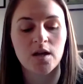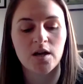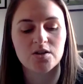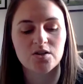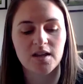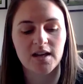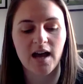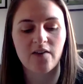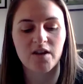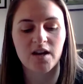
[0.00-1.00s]
So I think
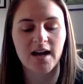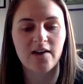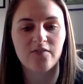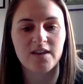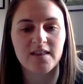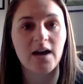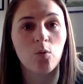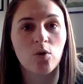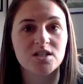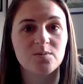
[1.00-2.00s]
having an athlete that
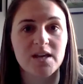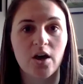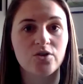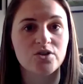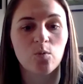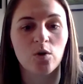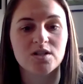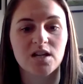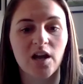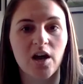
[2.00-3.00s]
wants to be coached and want
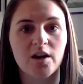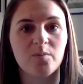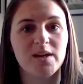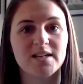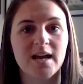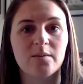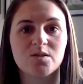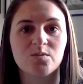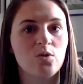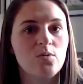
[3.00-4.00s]
to learn and be
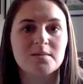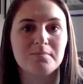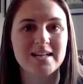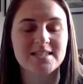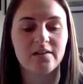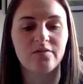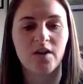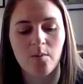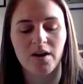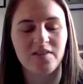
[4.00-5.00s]
adaptable is massive.
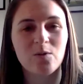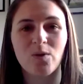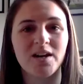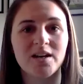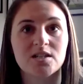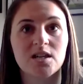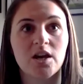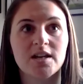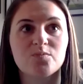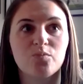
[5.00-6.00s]
I think willingness to
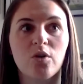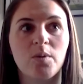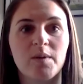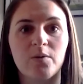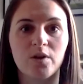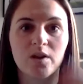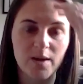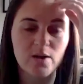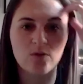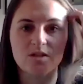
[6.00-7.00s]
learn is probably one of the
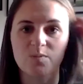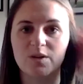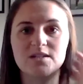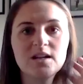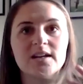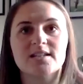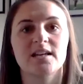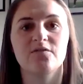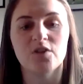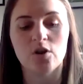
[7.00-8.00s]
big ones, because like I said,
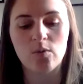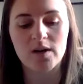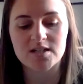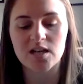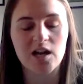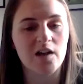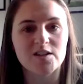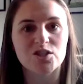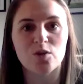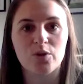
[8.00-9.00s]
if you're not willing to learn,
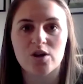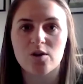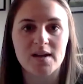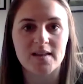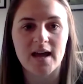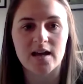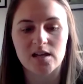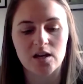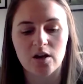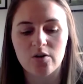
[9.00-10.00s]
there's no point in you being
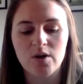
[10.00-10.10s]
there.